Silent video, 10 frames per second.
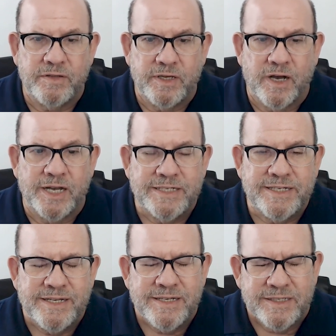the
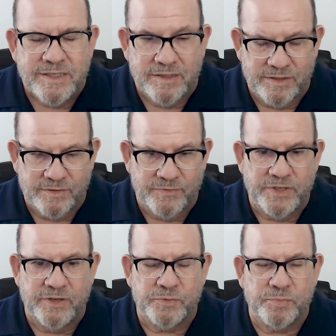idea of
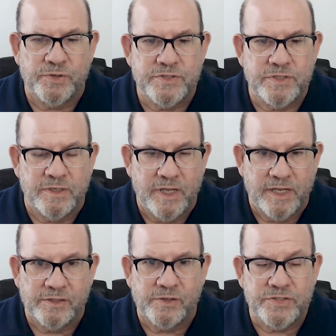the other person
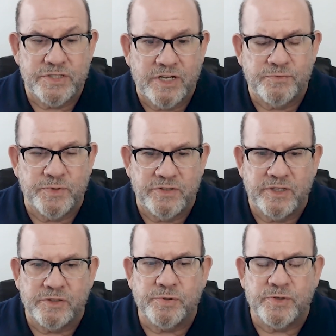and ourself with
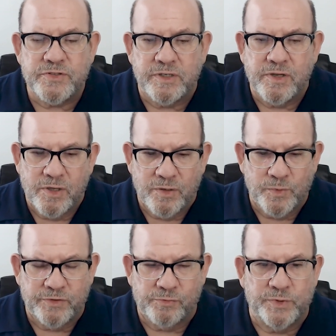the other person,
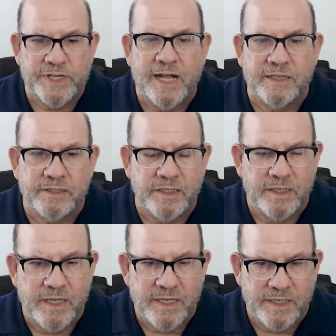with
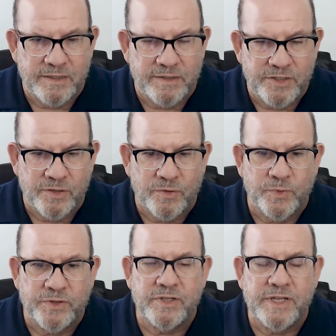reality. And, you know,
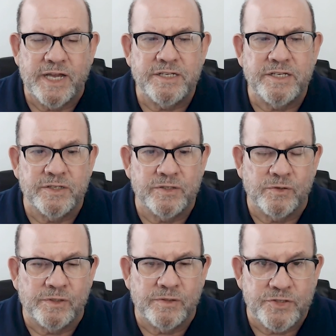within that year
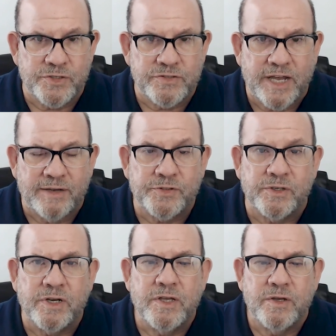or just
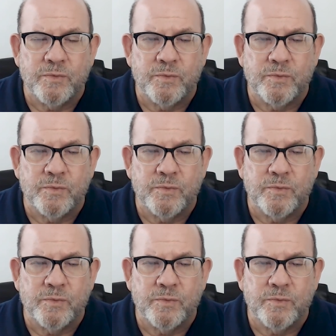after,